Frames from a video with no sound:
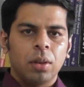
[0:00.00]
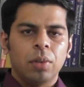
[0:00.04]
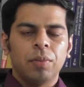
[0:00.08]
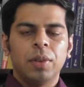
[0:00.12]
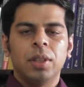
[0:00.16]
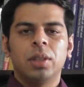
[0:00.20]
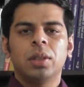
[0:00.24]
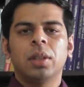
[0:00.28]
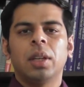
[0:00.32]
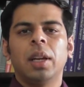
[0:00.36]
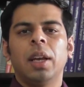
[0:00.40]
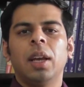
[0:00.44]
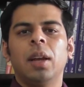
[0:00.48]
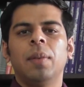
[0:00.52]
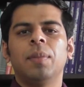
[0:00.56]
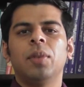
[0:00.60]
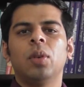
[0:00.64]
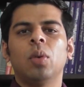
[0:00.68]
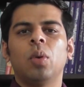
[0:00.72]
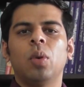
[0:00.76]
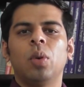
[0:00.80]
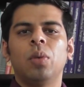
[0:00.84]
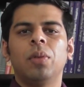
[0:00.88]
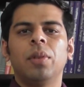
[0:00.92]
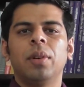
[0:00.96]
which
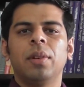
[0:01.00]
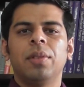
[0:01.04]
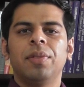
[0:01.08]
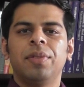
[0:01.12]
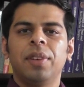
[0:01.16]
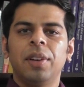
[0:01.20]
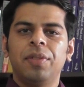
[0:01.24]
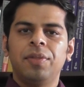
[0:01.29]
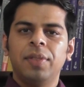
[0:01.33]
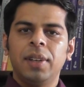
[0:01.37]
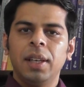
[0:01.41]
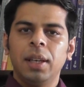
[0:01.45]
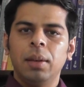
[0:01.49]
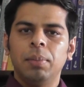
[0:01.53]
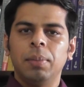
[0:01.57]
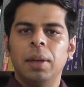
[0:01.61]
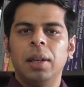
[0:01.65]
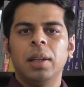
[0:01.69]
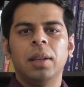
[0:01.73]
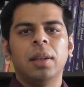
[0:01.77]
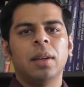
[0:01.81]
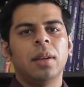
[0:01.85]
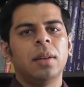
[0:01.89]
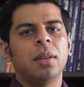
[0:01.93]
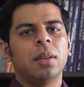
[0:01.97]
claimed over 50
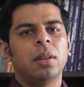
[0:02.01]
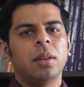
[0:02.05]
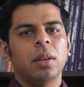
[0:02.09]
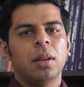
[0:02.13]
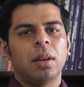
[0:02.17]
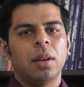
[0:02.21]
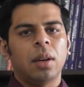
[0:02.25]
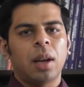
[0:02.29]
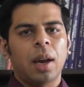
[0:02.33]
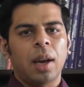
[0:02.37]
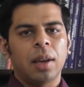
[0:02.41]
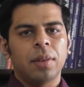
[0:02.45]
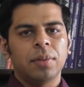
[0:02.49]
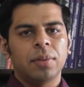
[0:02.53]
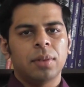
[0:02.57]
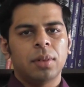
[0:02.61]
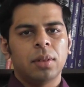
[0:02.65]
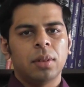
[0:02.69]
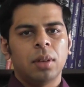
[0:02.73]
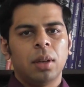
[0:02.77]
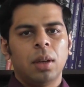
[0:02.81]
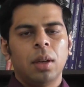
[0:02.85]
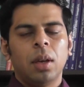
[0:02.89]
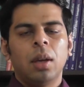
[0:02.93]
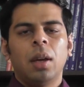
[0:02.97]
million
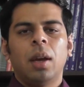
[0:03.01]
lives.